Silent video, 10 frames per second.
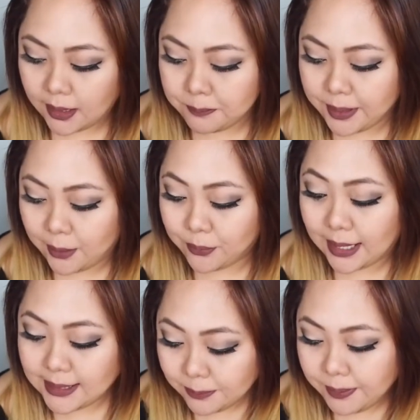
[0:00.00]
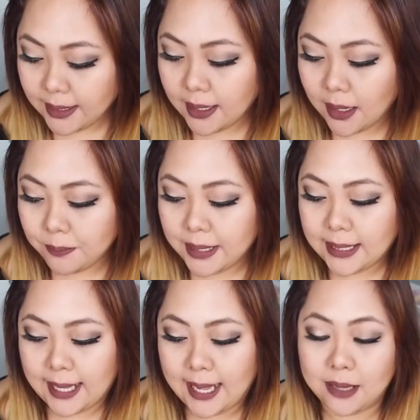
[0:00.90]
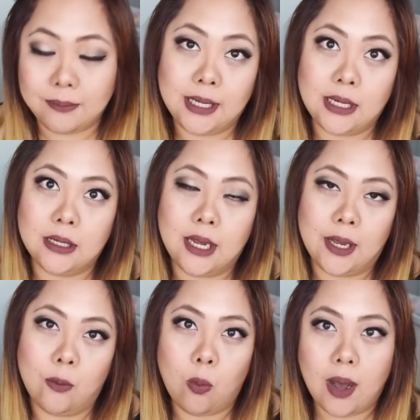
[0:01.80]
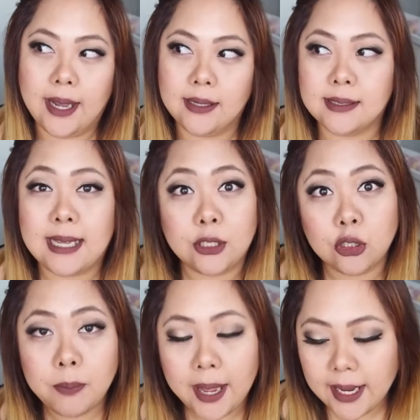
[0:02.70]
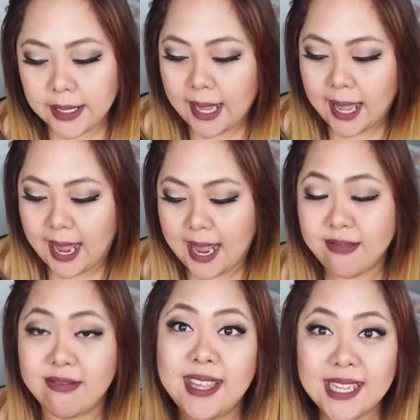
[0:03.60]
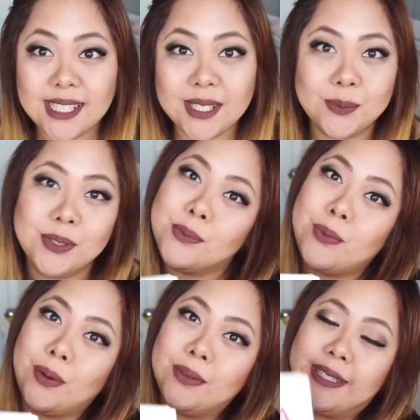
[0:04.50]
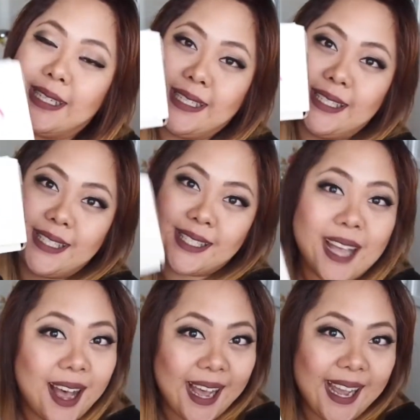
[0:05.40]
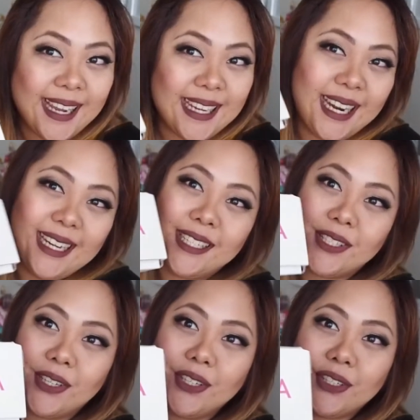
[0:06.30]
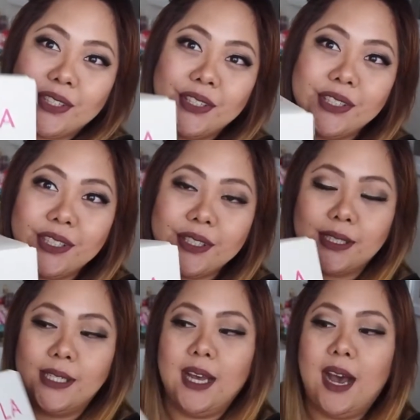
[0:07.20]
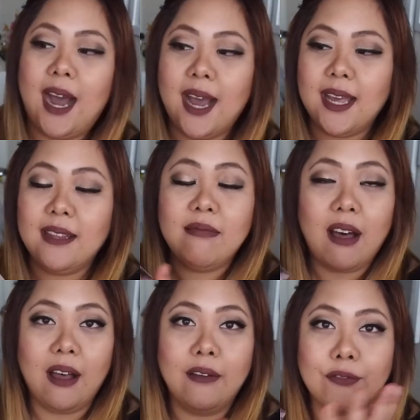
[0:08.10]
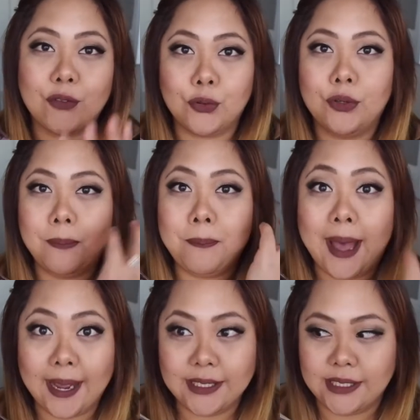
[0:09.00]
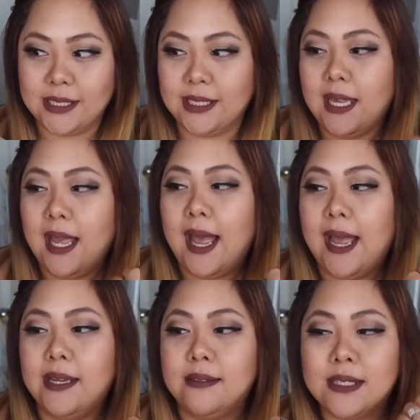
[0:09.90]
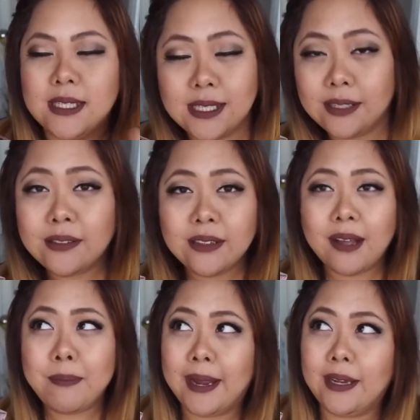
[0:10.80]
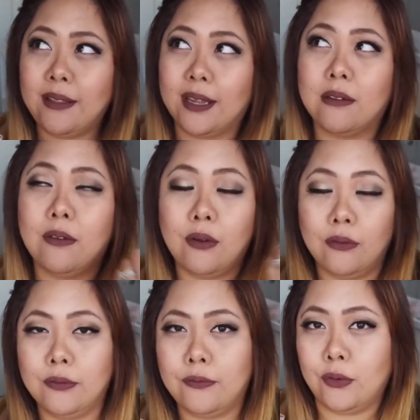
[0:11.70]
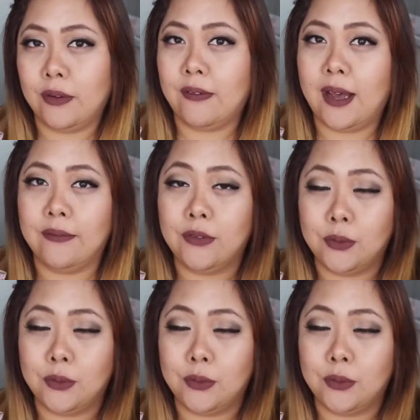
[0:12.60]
But when I did pick it up, it came in a white satchel bag, and this was what was inside, and it's so cute. I love good packaging, and considering I paid like over $45